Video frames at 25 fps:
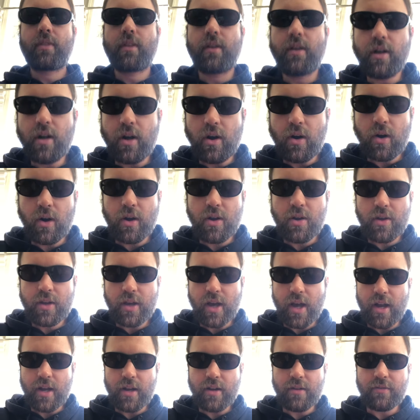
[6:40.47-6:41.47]
Are you
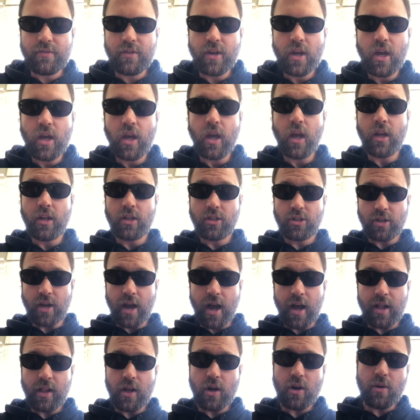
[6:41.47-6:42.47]
kind of
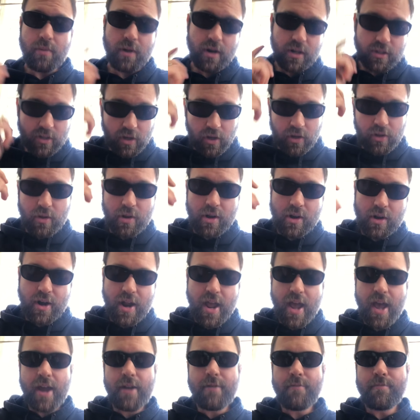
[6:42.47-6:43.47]
shallow, but it's all going in your
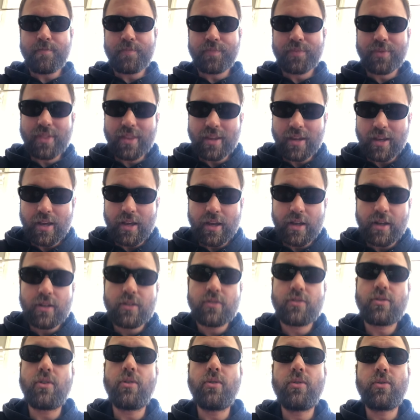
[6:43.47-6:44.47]
head?
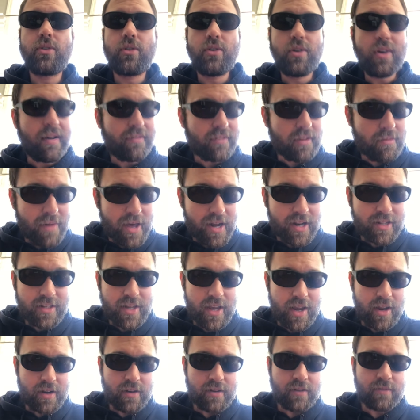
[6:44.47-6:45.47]
So you have to
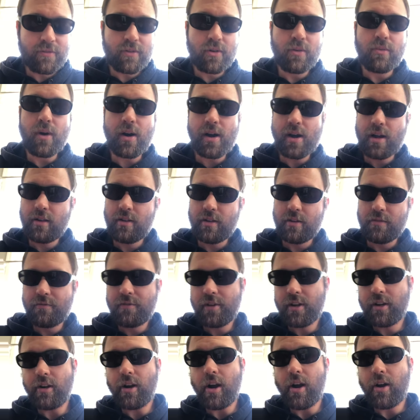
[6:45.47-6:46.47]
meditate for a while and
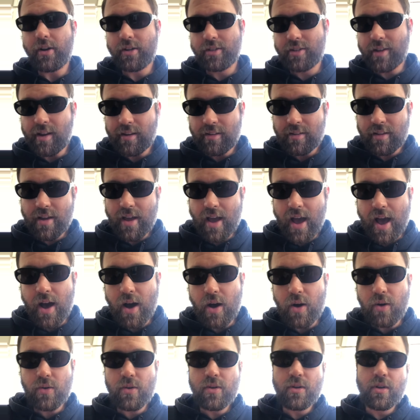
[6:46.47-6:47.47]
figure out exactly
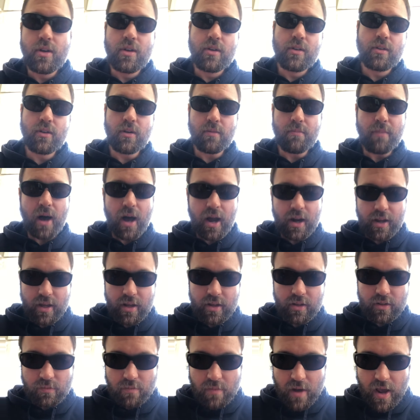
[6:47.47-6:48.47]
how your body
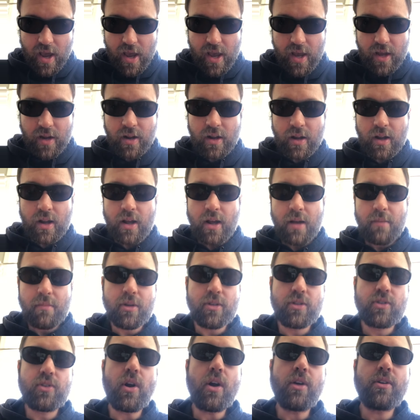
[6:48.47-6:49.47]
is made, but
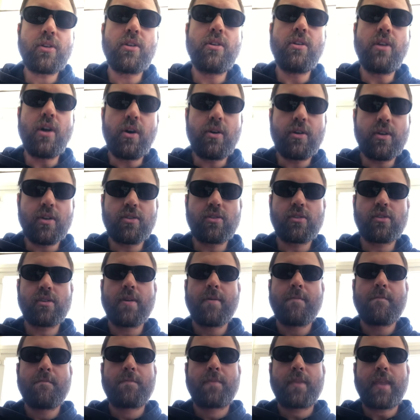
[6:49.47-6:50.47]
start to notice
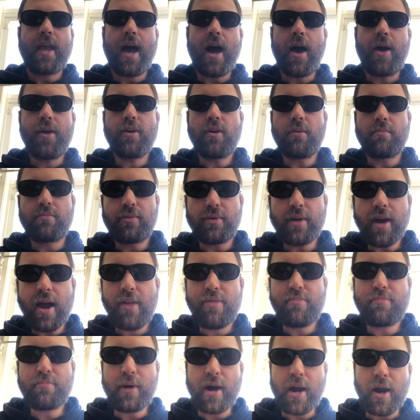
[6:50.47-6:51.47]
how your
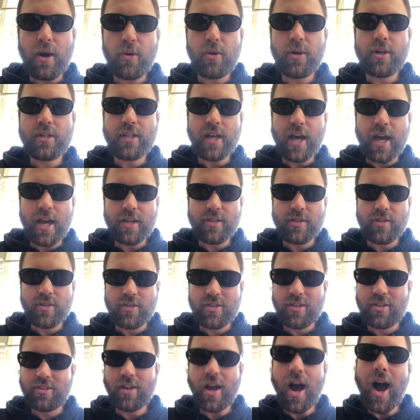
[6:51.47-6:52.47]
breath prioritizes
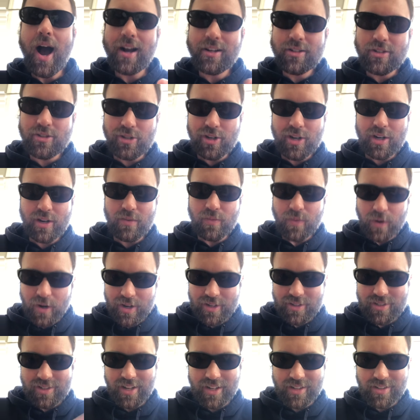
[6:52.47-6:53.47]
its oxygen and where it
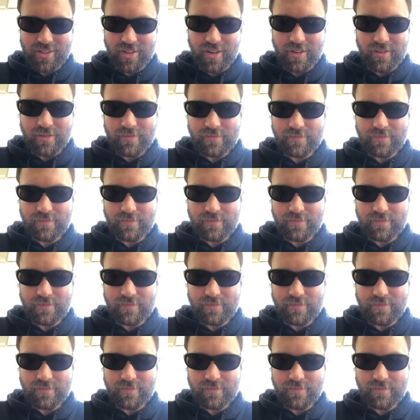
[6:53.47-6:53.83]
sends it.